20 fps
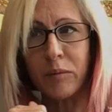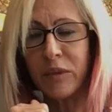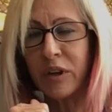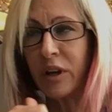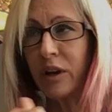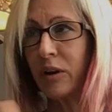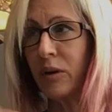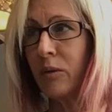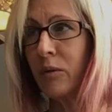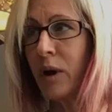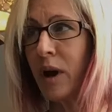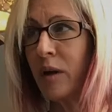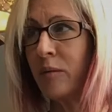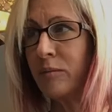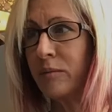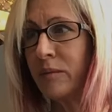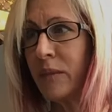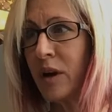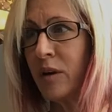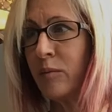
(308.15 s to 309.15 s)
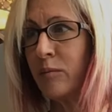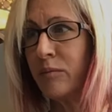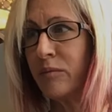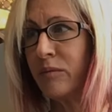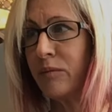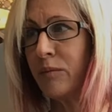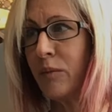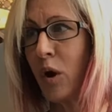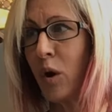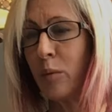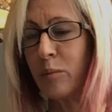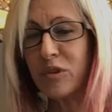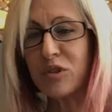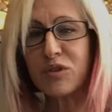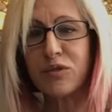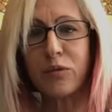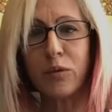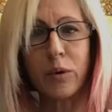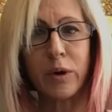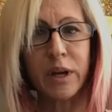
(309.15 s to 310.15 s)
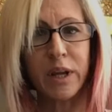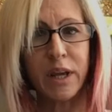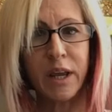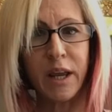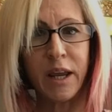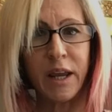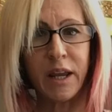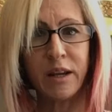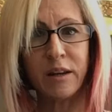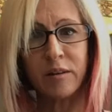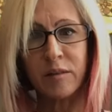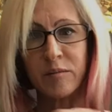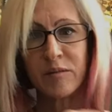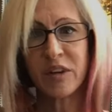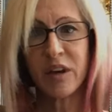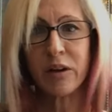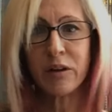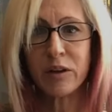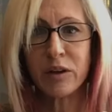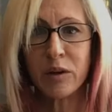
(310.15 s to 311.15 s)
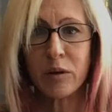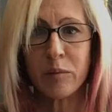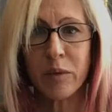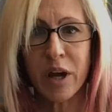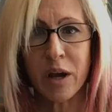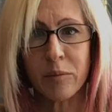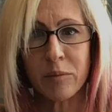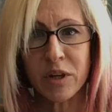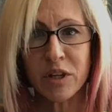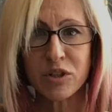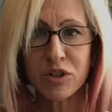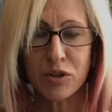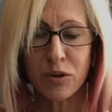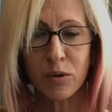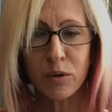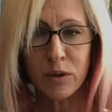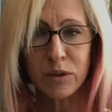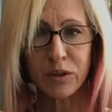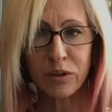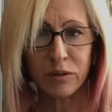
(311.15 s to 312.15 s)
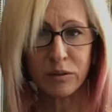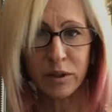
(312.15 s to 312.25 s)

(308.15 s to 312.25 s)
You know, I'm I'm almost 48. I'm telling you about my shoulder.